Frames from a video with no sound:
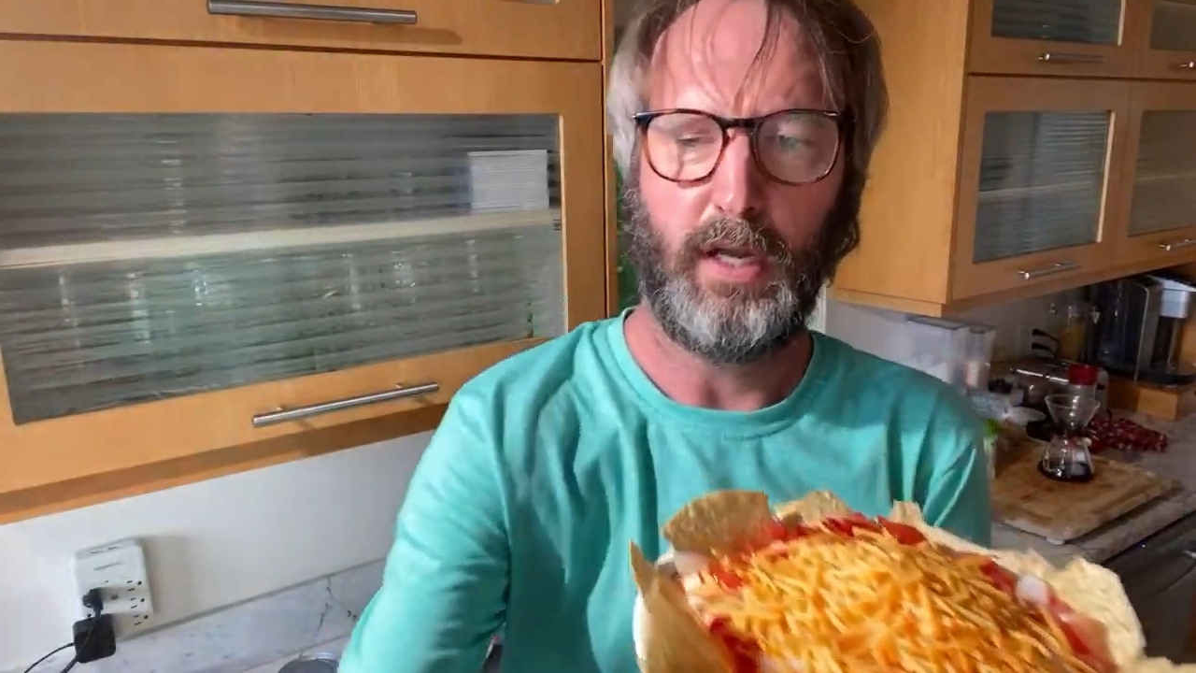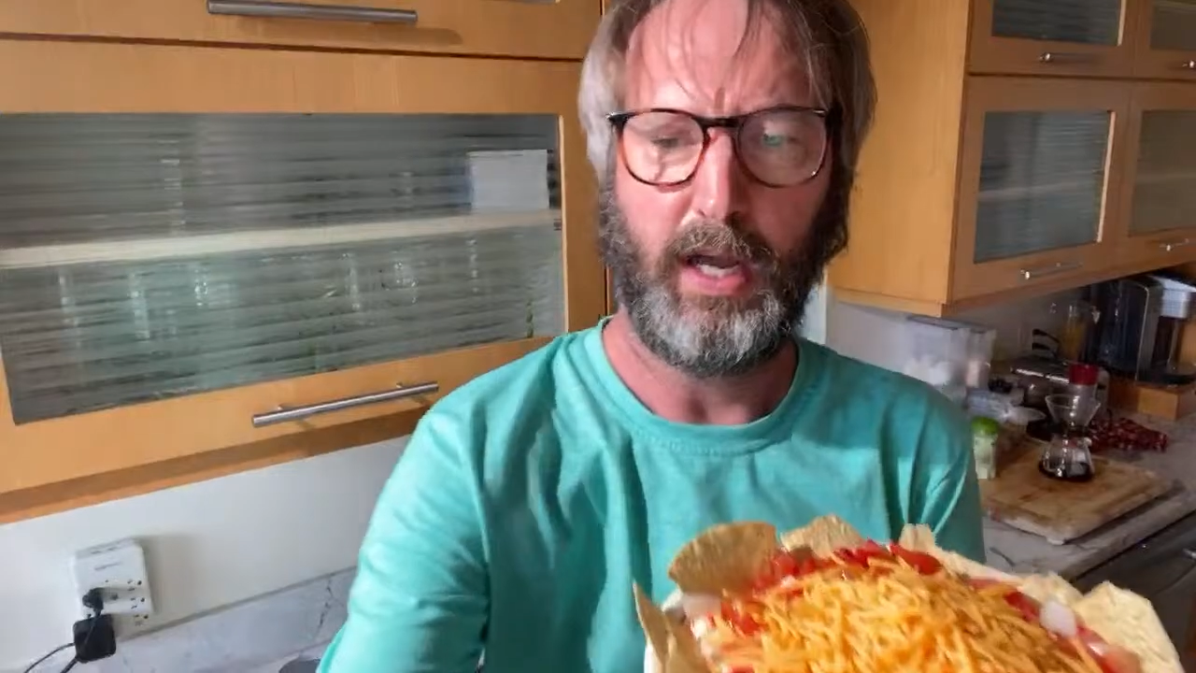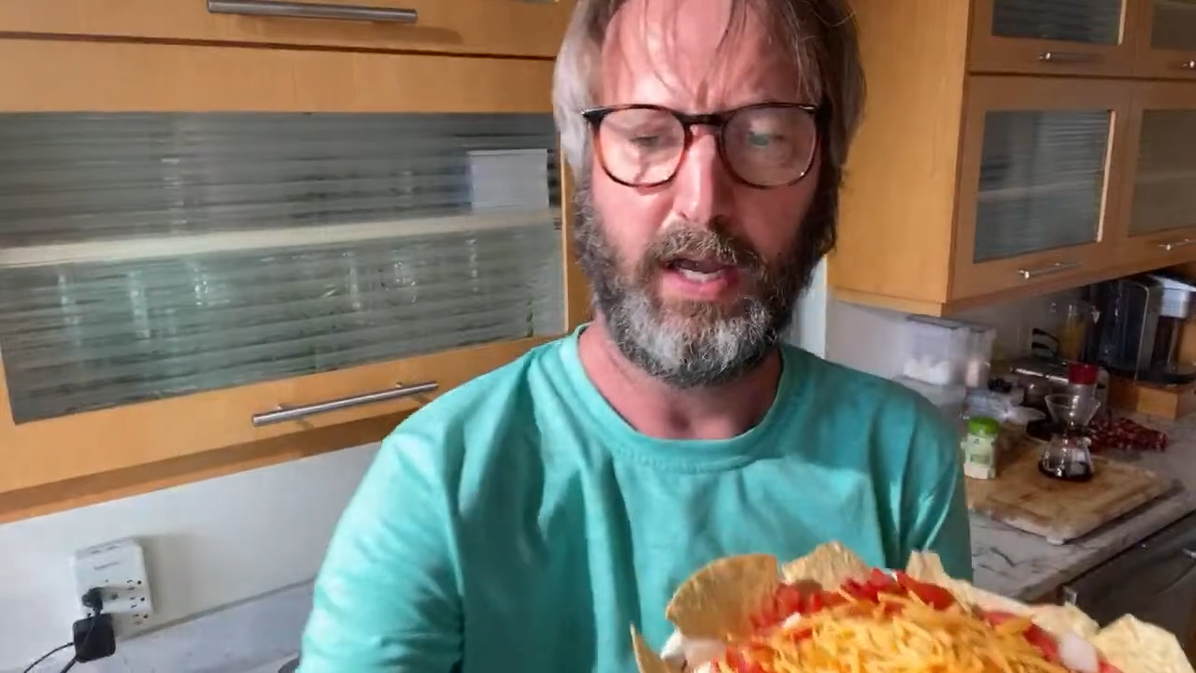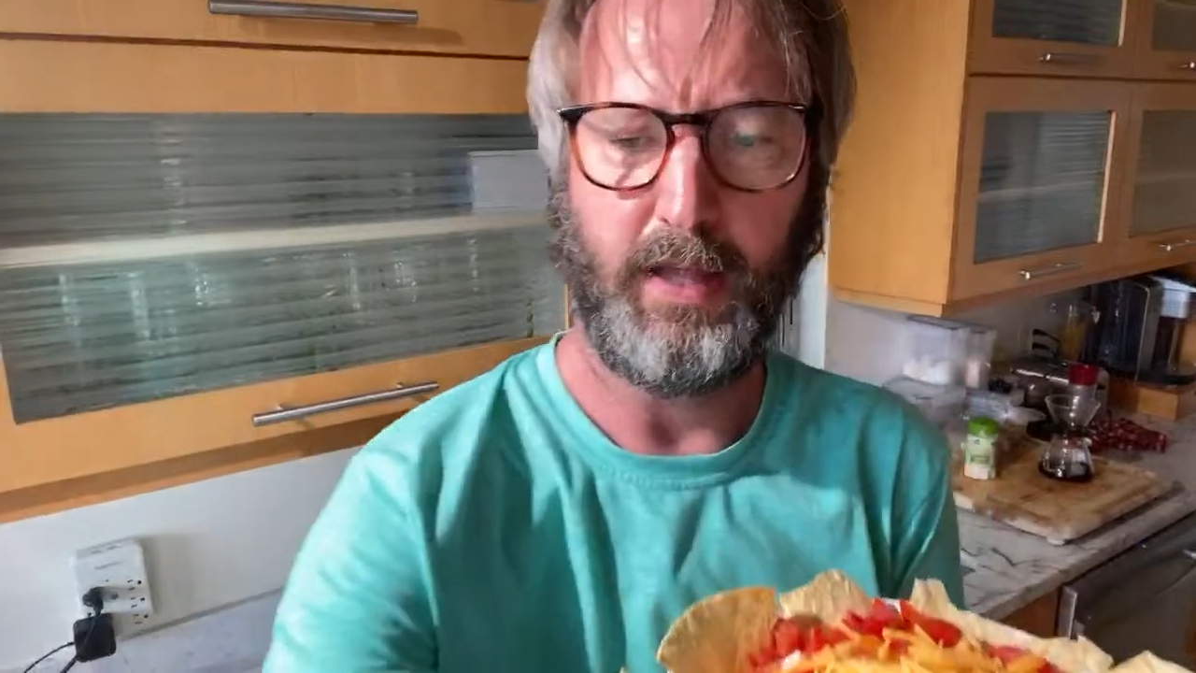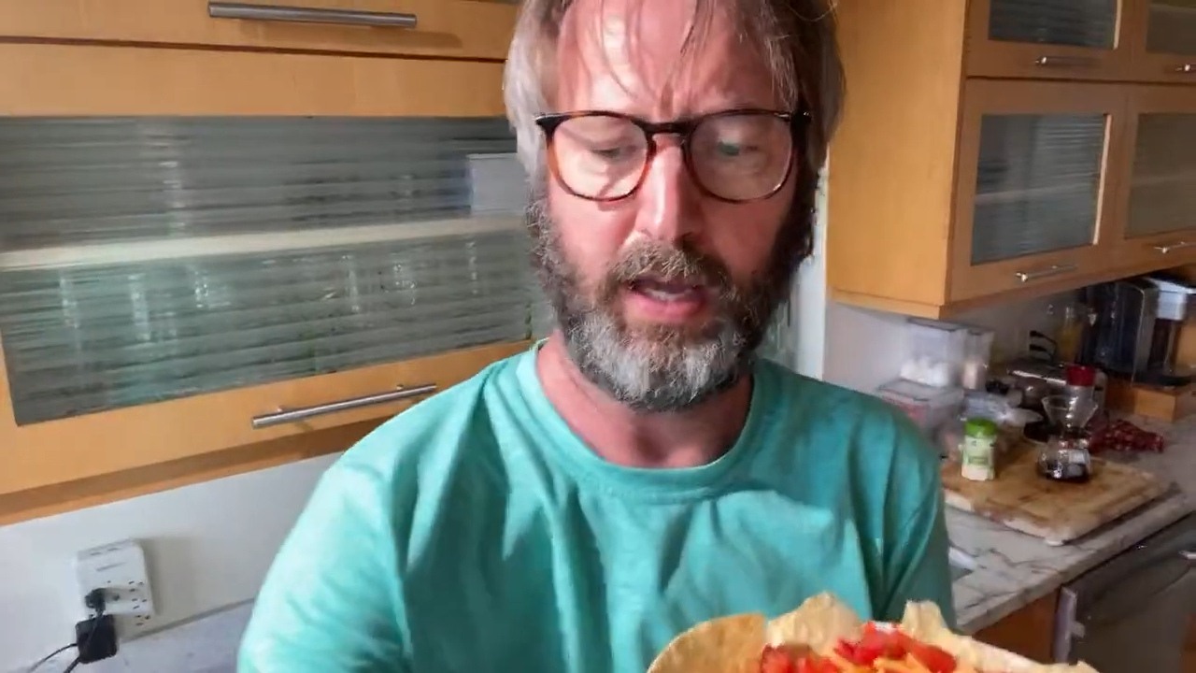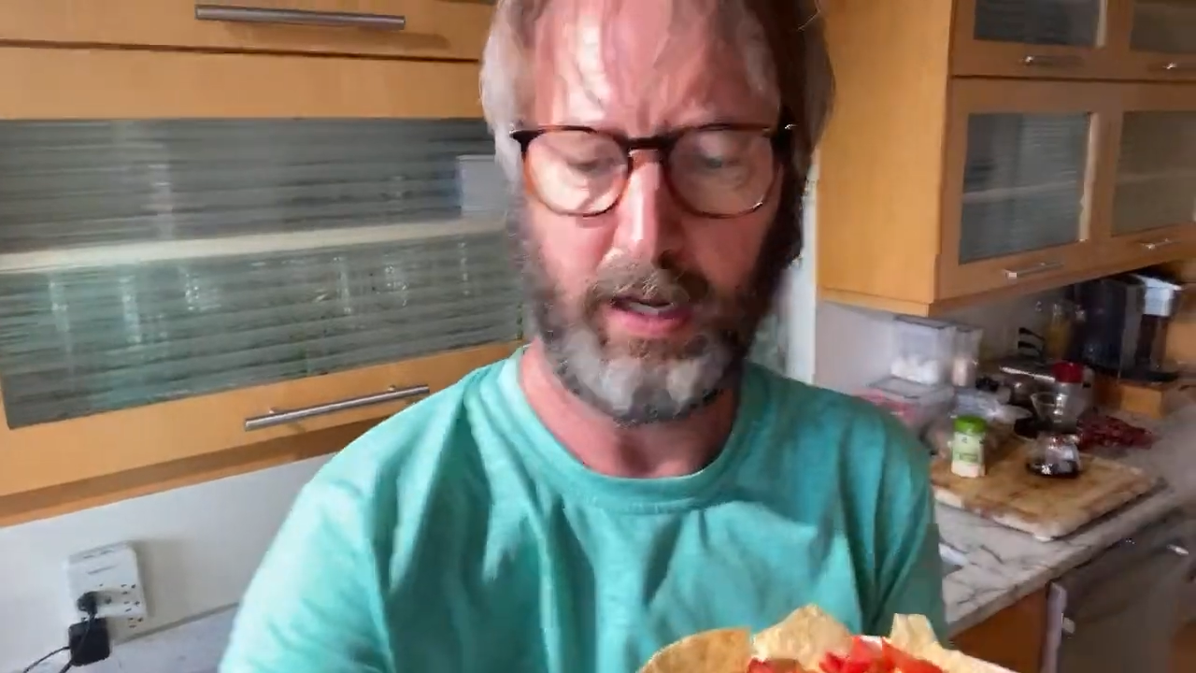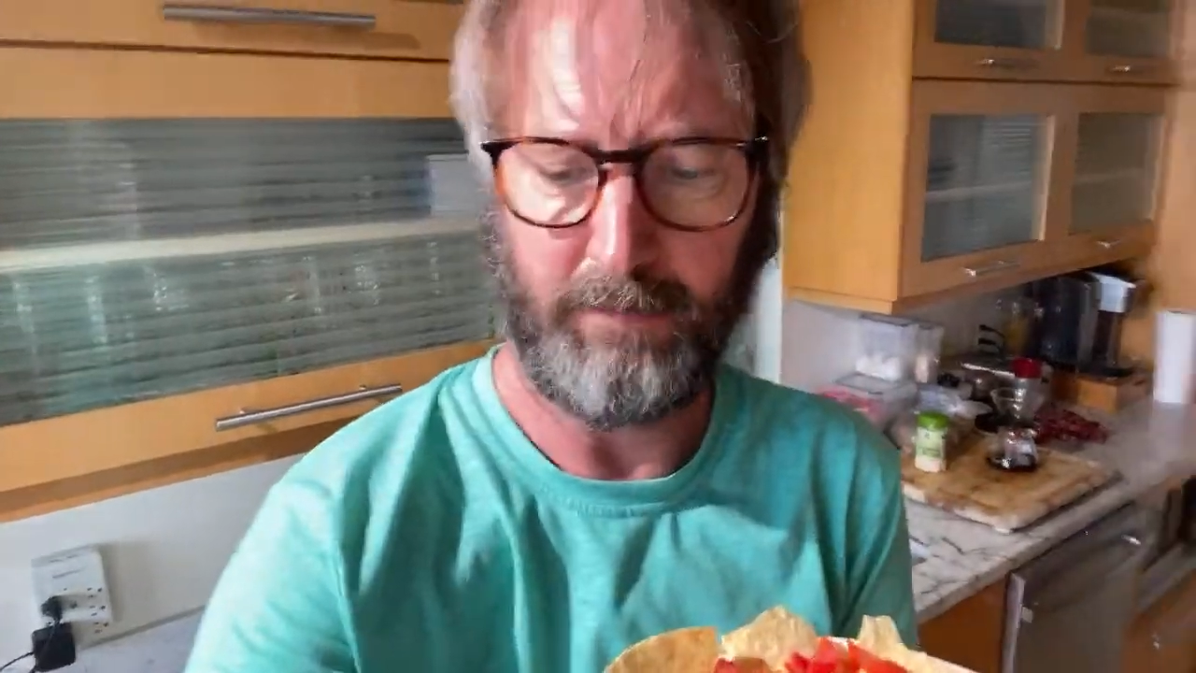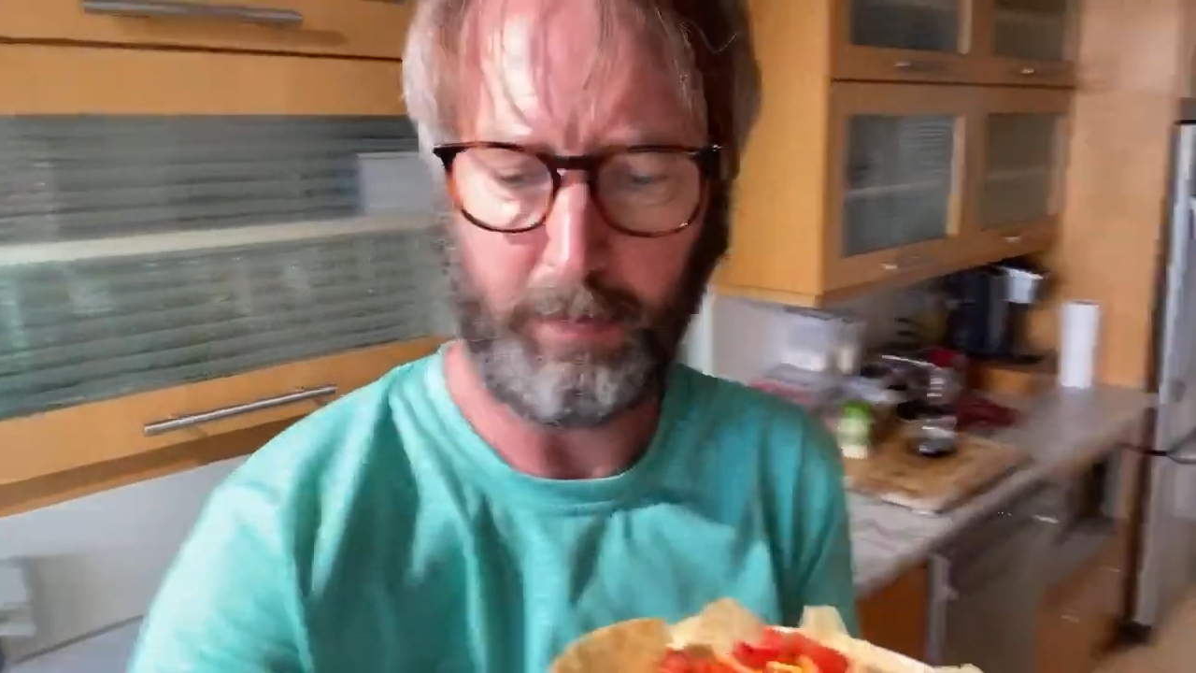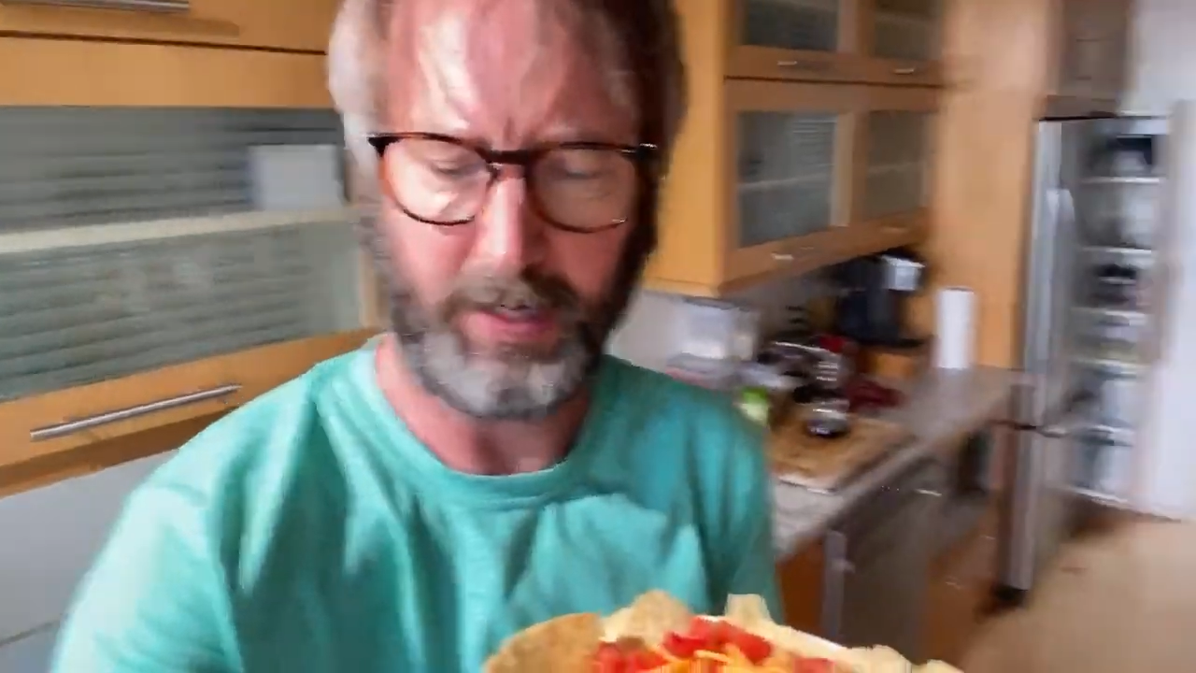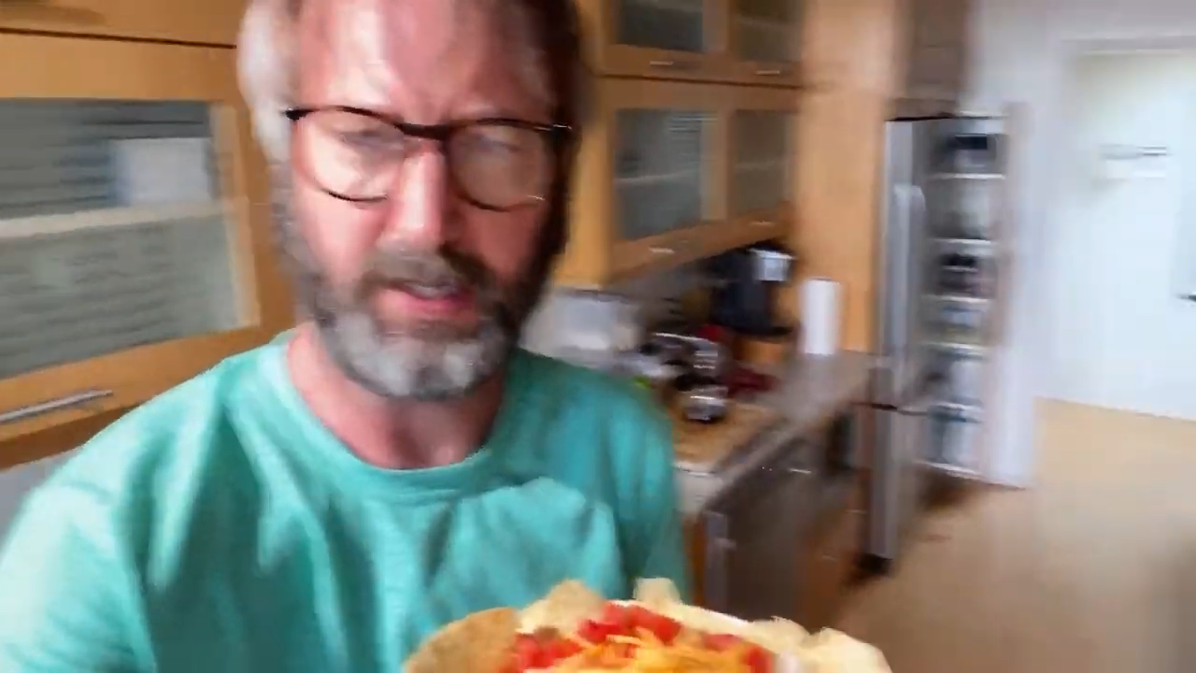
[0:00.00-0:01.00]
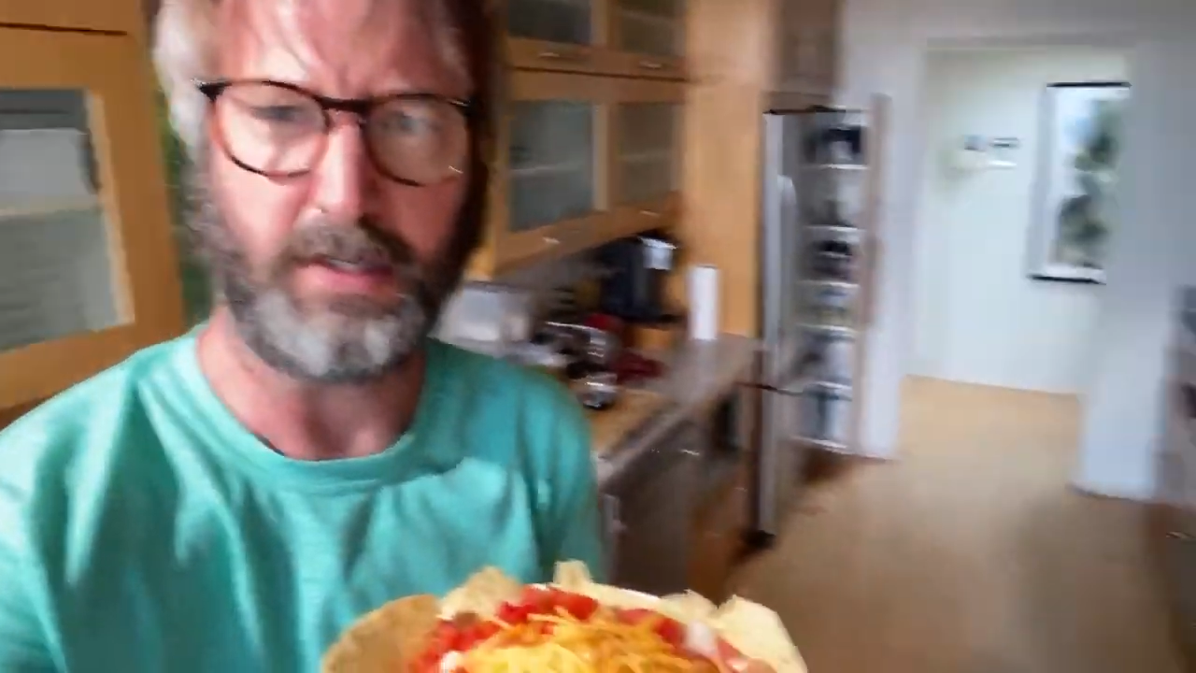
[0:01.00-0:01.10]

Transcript: And then everyone says,